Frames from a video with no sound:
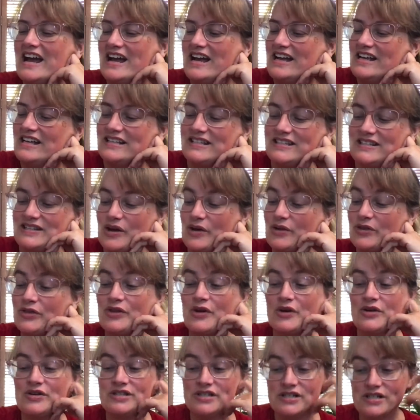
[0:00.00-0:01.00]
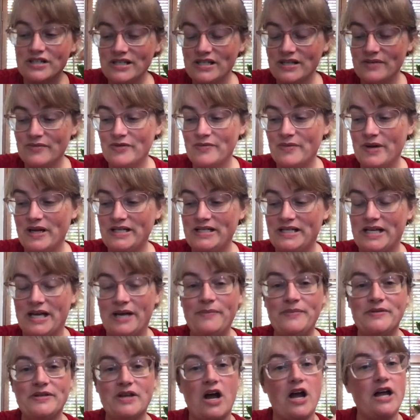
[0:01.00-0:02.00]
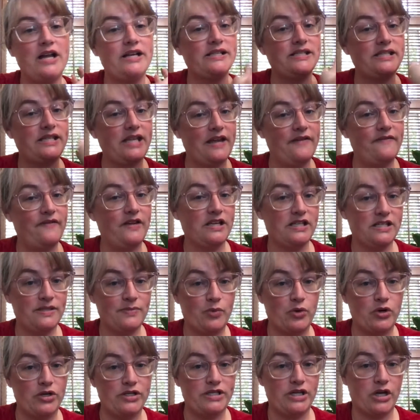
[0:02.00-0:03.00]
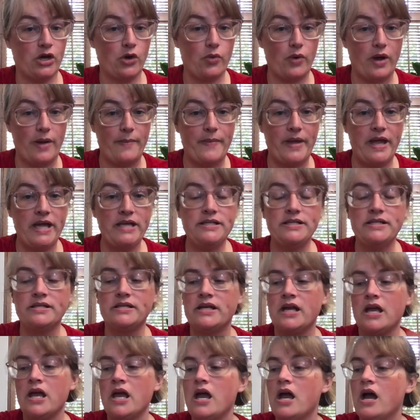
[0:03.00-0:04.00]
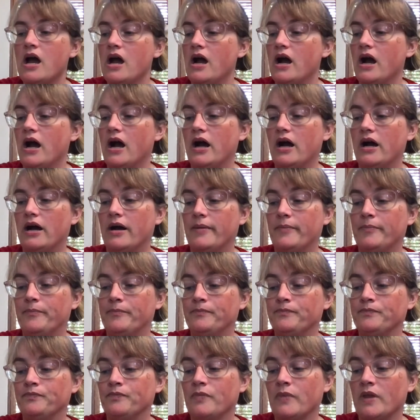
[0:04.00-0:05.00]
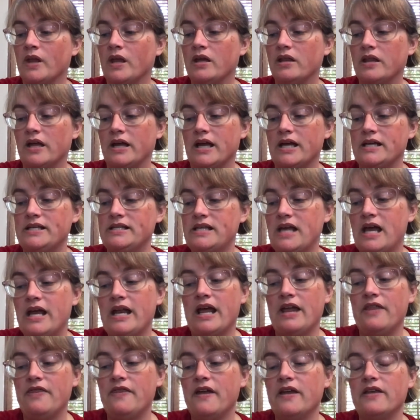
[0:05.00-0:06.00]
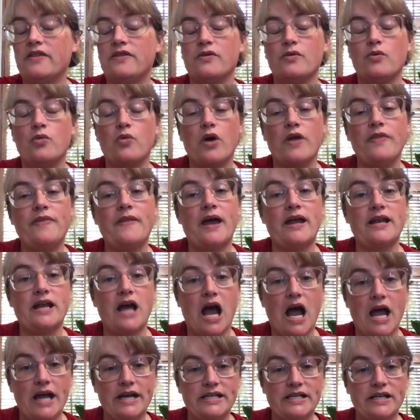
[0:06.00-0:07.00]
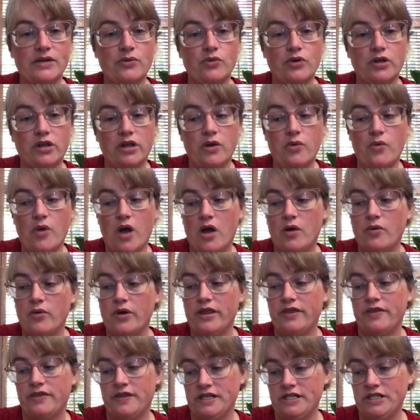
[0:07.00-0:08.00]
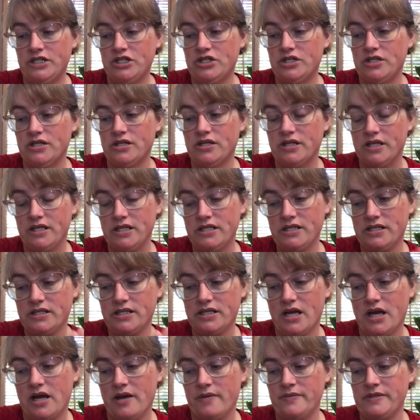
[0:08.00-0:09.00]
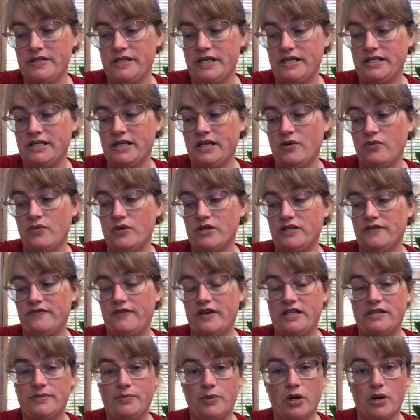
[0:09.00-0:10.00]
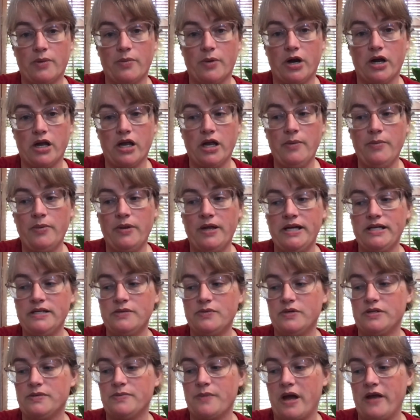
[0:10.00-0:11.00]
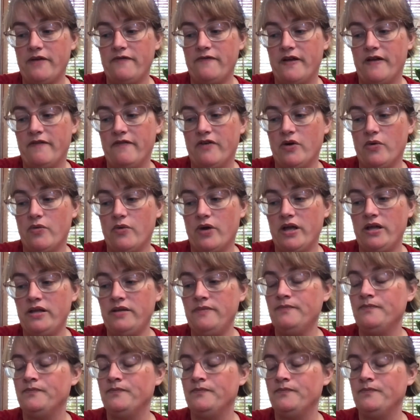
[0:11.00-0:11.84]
So those are some of my tips on saving sports equipment. Like I said, I think the one that I did really well with this season was Facebook Marketplace was my favorite one.